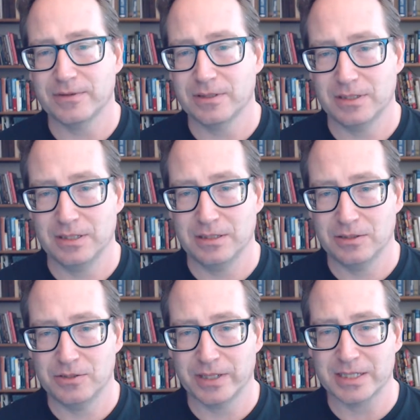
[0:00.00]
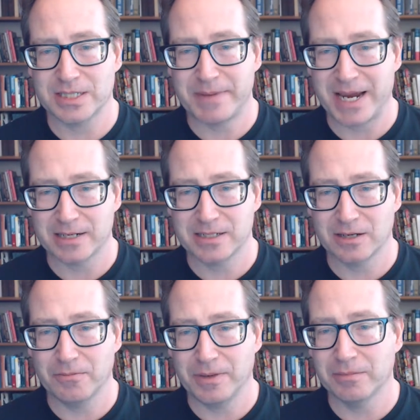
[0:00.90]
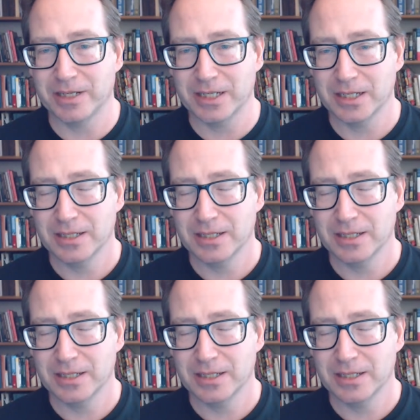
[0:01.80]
and they're doing a SPAC to go public.